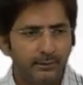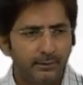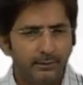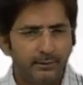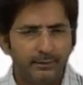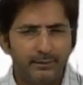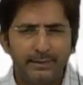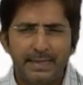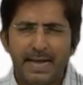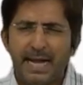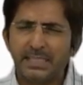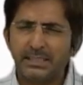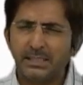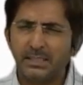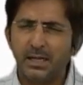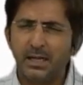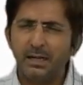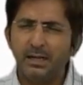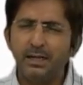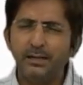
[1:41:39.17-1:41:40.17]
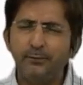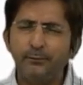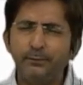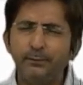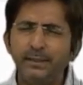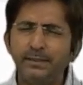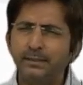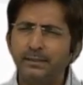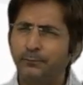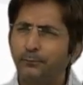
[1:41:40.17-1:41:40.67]
National relief
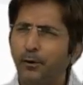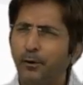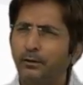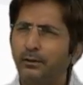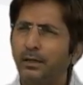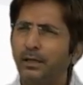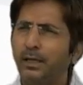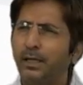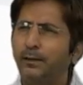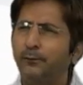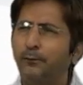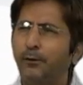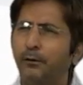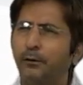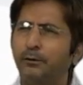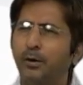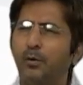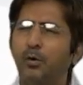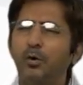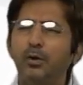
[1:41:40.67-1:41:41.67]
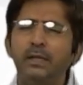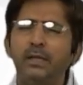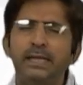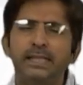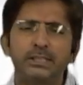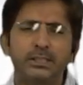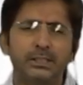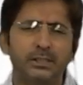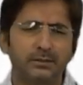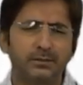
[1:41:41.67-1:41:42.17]
means for the relief of the whole
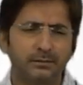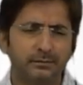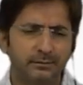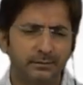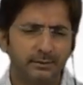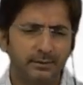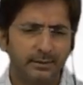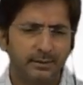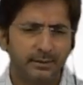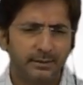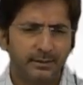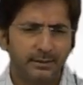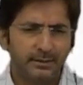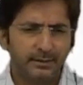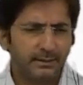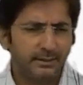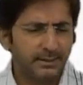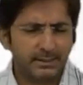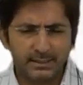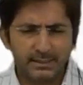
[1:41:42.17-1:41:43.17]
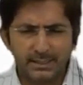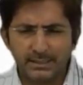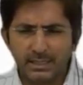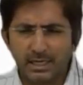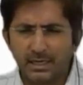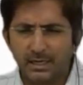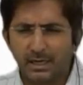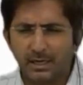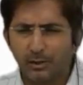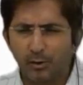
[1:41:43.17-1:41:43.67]
nation. This is a
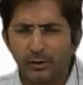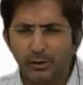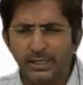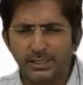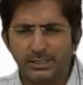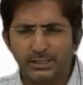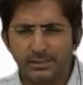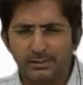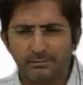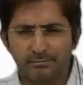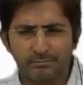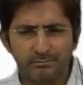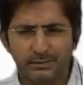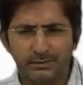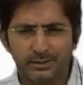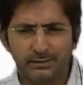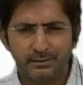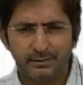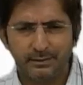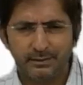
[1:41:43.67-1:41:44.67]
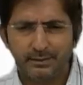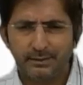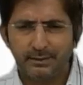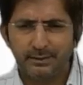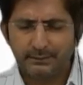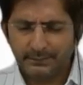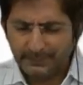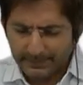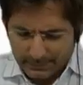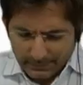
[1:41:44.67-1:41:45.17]
general donation.
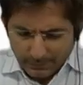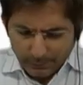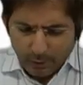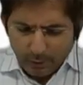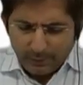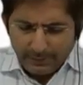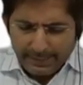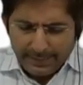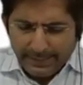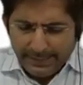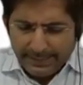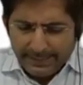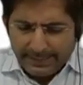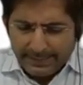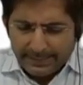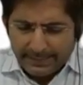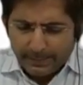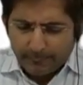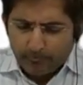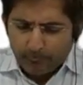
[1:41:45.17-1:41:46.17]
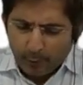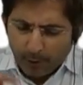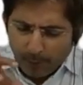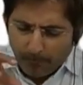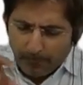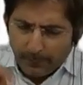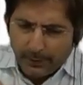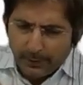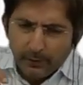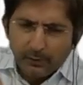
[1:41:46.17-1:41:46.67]
This is not dedicated for a
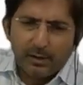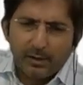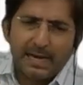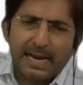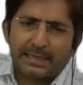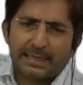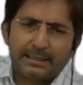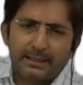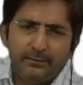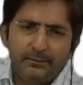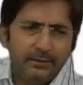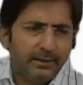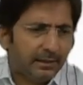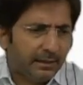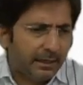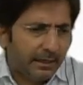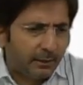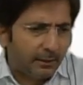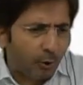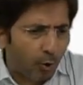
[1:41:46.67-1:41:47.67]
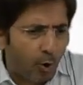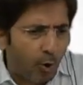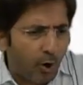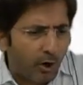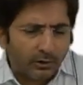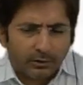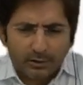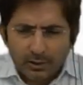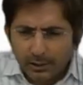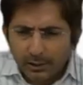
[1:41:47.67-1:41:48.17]
particular activity like
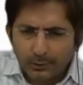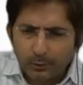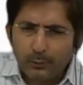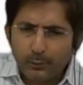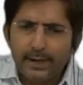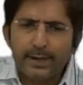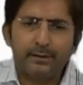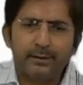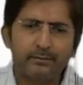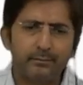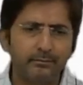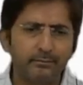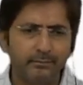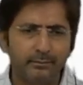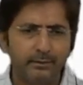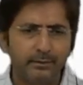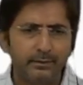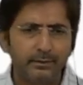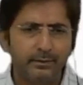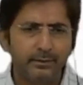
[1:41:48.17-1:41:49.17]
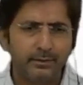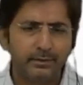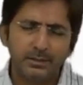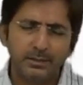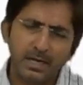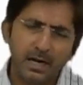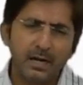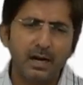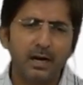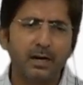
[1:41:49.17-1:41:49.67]
drought, earthquake.
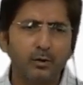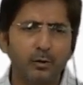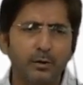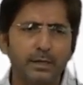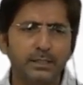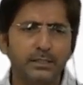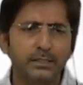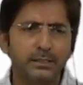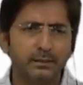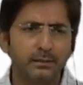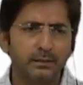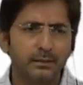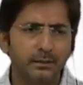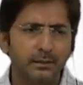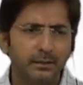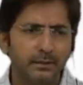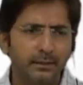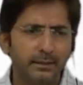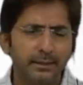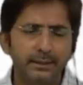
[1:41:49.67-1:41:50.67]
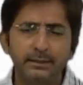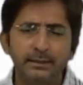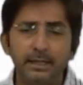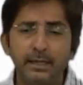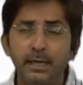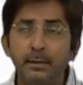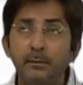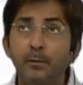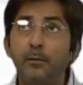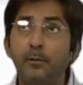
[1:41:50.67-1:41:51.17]
General donation in the
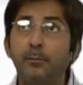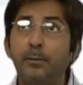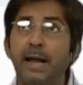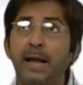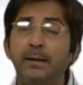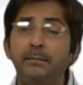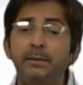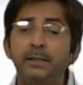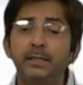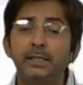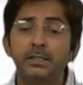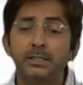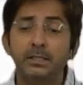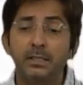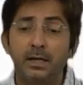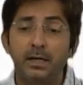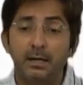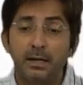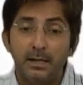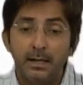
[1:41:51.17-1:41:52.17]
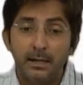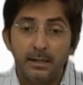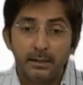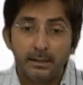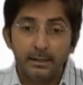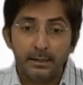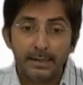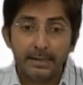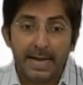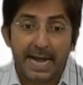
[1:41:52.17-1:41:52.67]
name of Prime Minister
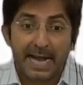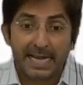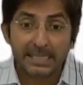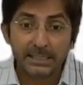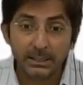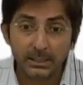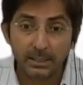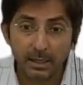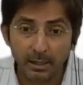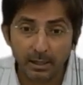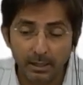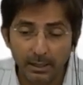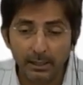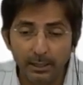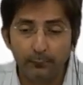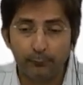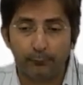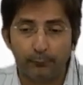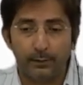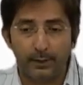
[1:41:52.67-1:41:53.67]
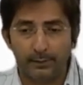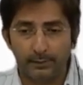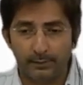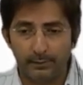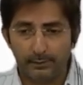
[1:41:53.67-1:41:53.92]
National Relief Fund.